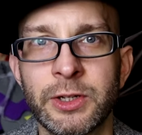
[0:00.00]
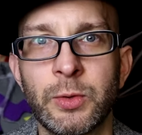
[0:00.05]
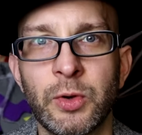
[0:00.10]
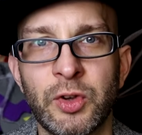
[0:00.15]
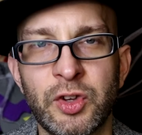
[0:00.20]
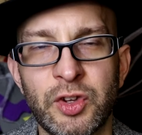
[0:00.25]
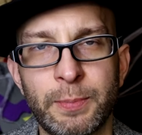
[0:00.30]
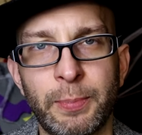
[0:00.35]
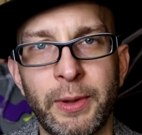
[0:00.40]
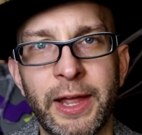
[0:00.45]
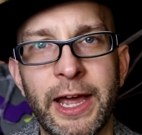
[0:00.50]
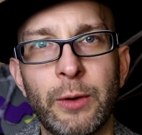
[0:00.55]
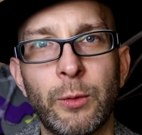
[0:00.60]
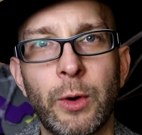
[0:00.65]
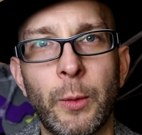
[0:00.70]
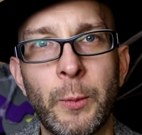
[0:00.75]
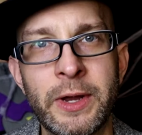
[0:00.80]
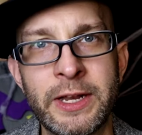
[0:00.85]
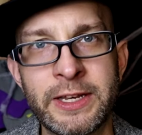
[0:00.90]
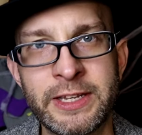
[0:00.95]
to explain
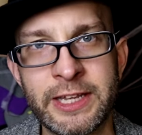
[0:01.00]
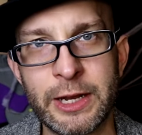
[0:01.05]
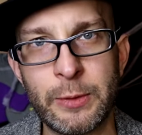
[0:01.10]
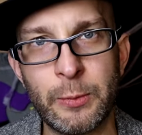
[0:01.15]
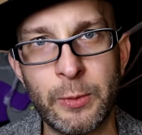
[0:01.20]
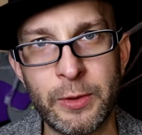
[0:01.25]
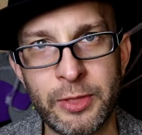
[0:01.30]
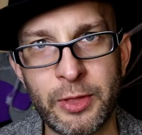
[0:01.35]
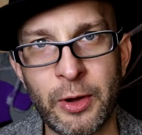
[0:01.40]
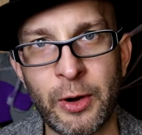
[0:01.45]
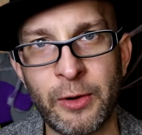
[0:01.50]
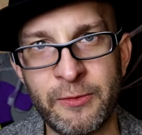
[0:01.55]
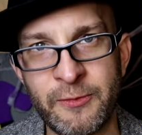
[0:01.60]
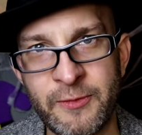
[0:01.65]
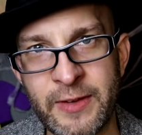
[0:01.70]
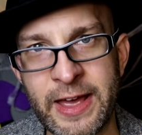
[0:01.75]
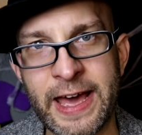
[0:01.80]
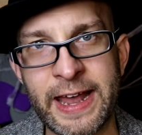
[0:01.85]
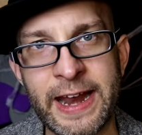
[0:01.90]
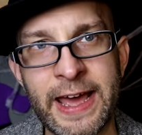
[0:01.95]
what we did with our
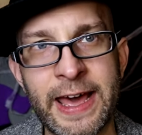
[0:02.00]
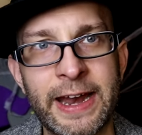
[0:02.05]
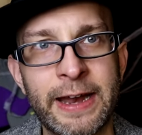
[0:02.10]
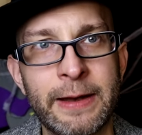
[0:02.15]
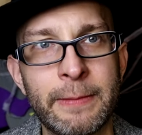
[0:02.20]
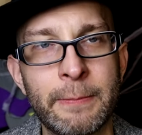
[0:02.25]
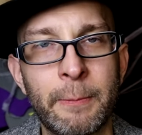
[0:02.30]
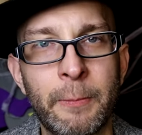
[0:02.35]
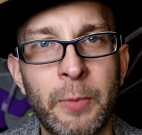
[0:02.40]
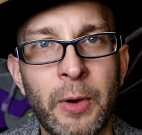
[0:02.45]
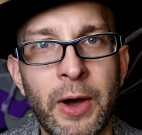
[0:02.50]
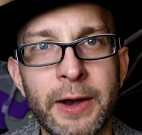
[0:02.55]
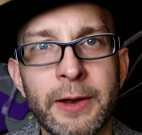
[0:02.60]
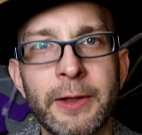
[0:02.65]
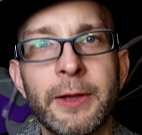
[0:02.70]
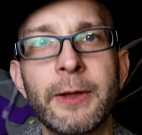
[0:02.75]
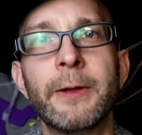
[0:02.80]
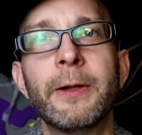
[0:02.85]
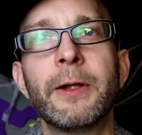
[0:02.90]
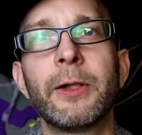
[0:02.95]
fan edit, but
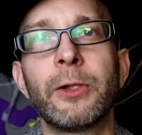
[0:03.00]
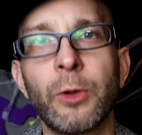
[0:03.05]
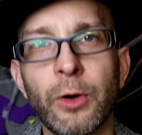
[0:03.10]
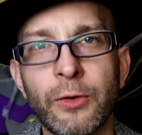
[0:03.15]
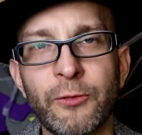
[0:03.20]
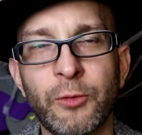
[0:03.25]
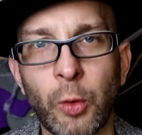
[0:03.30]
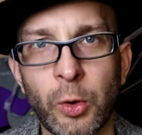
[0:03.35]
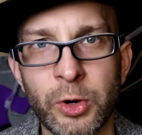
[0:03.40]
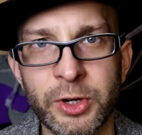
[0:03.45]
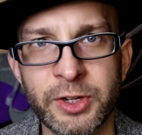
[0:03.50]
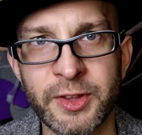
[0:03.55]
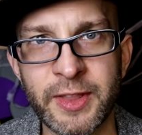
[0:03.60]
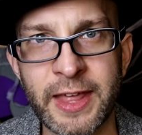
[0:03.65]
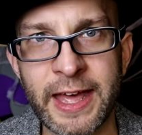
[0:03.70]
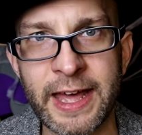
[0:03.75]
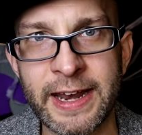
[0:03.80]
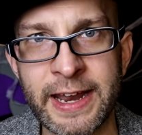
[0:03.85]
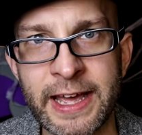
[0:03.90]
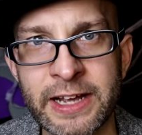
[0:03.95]
look forward to
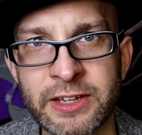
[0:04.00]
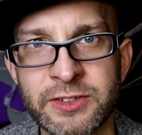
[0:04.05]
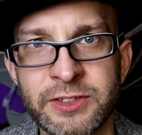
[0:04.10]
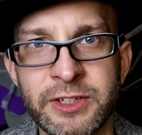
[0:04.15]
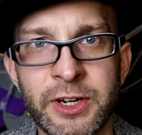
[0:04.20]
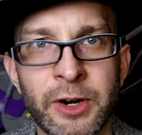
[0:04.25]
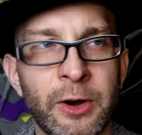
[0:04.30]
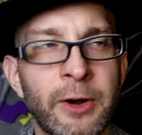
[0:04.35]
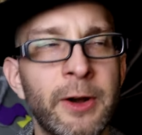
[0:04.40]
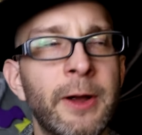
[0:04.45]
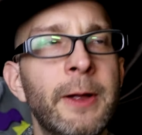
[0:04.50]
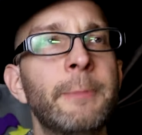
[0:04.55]
that next year.